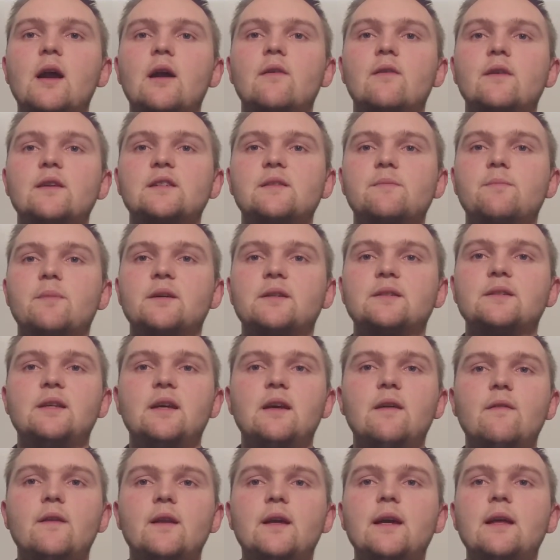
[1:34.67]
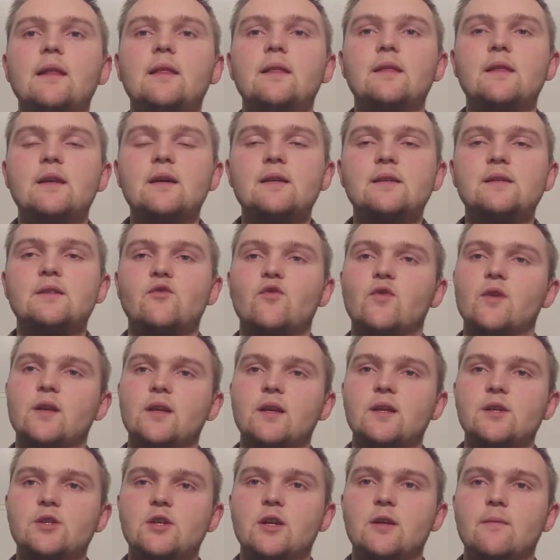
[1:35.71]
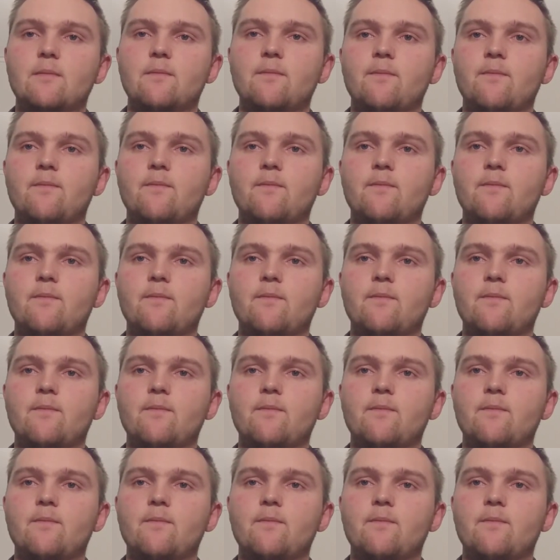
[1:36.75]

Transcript: respectively, in this tradition.